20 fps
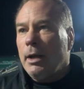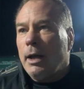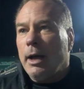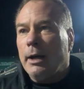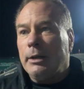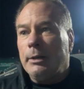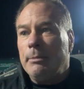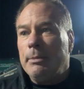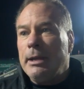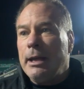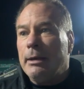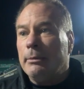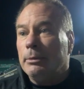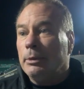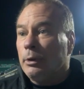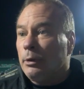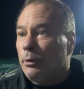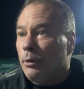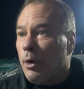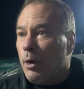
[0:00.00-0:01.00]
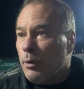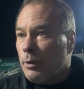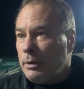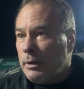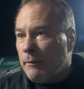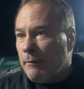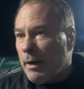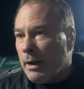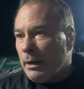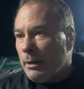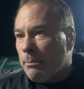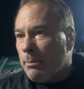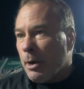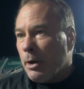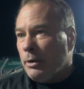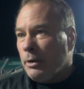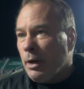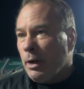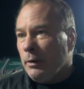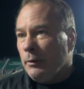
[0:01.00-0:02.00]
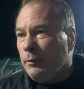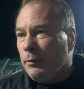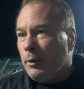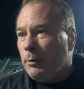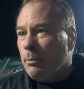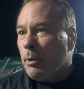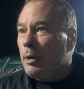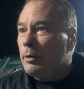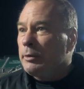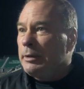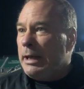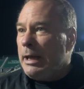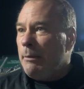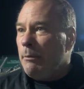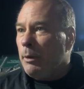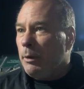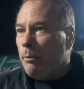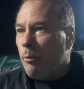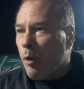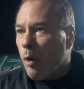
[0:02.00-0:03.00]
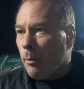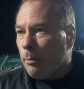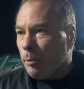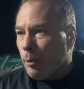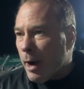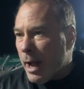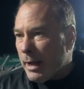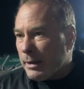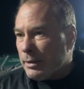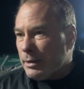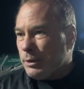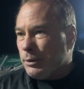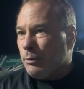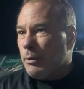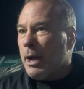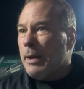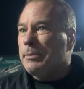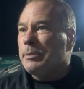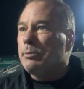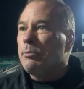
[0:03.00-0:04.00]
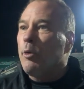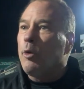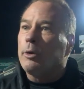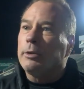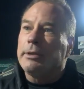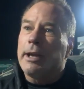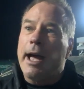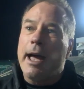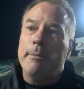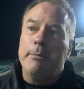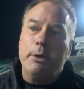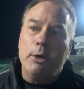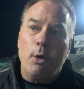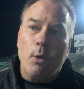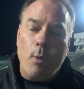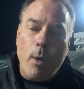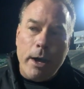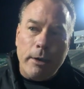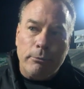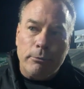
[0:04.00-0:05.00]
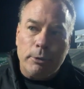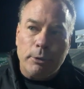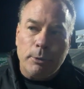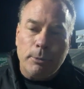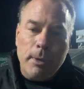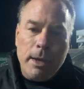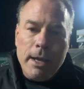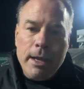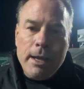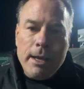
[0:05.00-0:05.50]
uh, to be able to grow and develop our young football team with more practice reps, more time in the weight room,